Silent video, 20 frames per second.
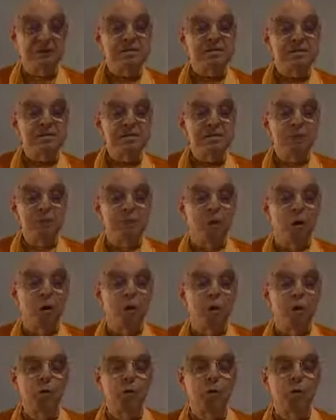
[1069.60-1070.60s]
see
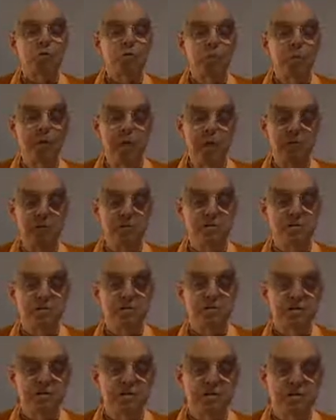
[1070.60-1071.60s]
all those marks
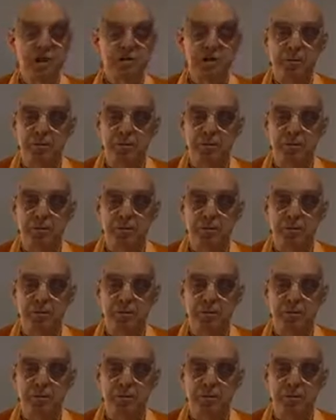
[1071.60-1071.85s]
on the